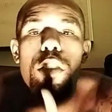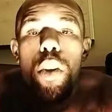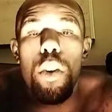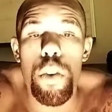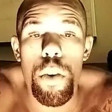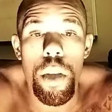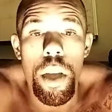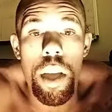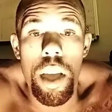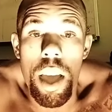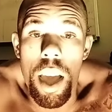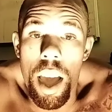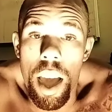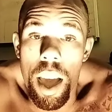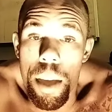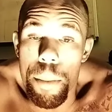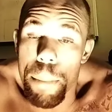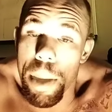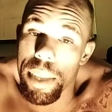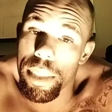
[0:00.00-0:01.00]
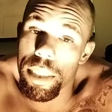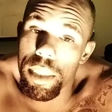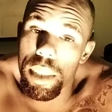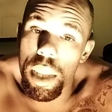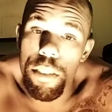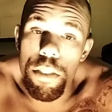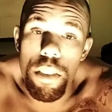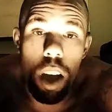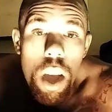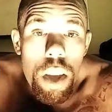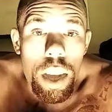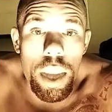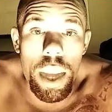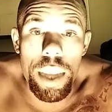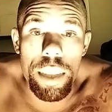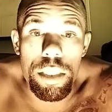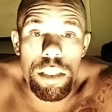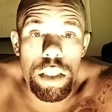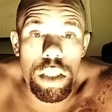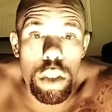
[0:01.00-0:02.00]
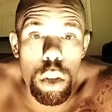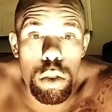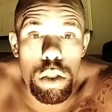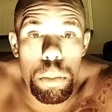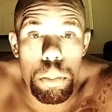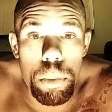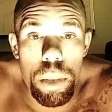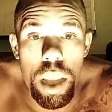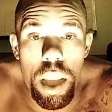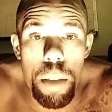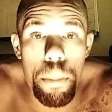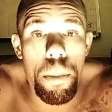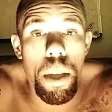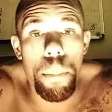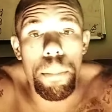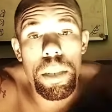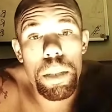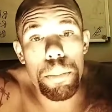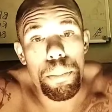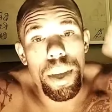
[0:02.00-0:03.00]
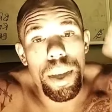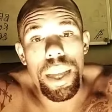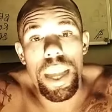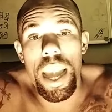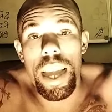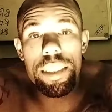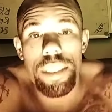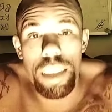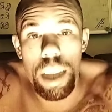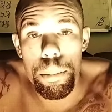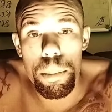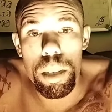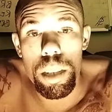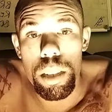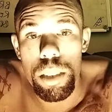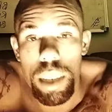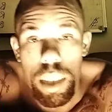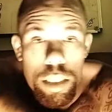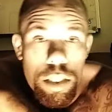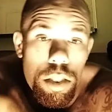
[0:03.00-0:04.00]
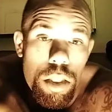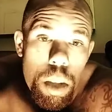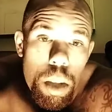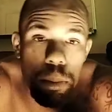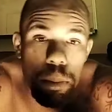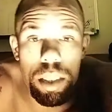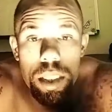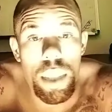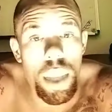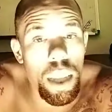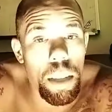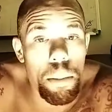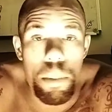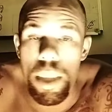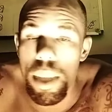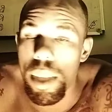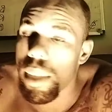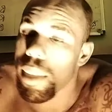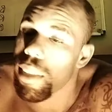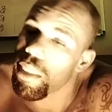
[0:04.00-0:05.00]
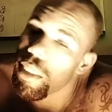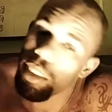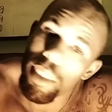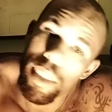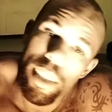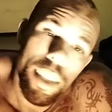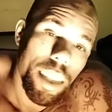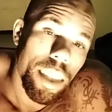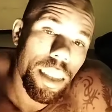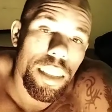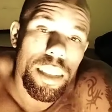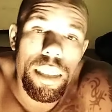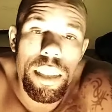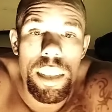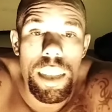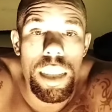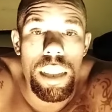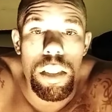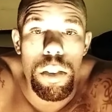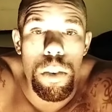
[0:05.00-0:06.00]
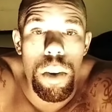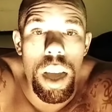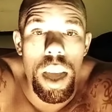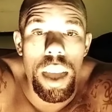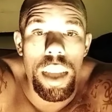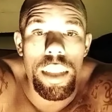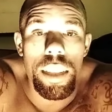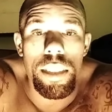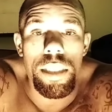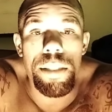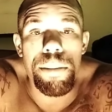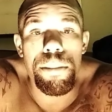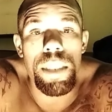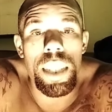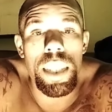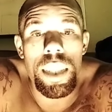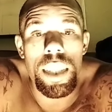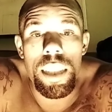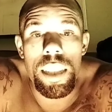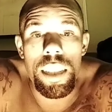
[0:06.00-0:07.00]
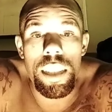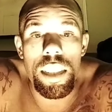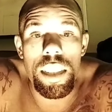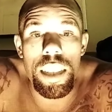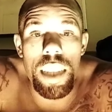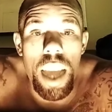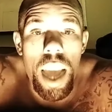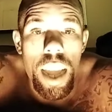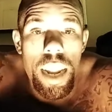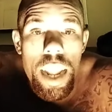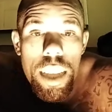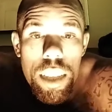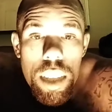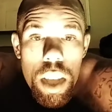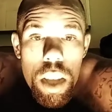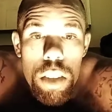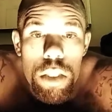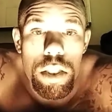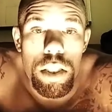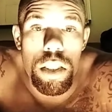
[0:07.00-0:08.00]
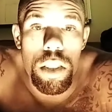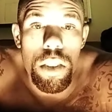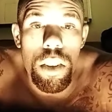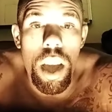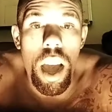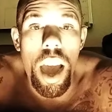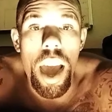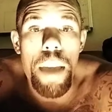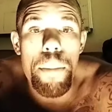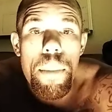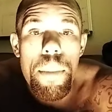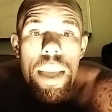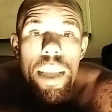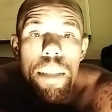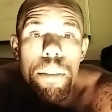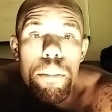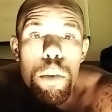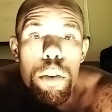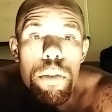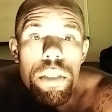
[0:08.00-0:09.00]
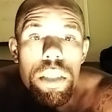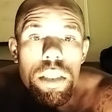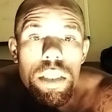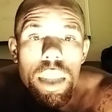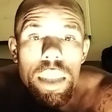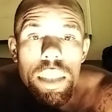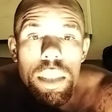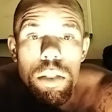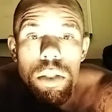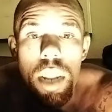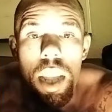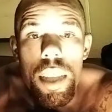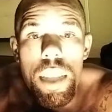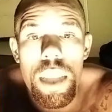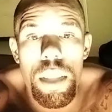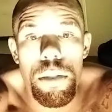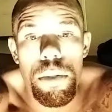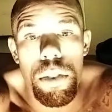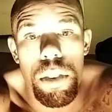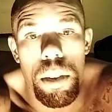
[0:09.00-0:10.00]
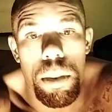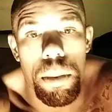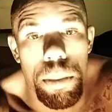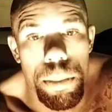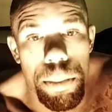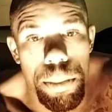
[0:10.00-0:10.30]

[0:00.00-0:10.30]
So, basically, if y'all got, show some love, man. I'm gonna leave my Cash App below. That's all I'm gonna say, man. Shit. Either way, shit, how that go. So, all right, man. More videos like this where that came from.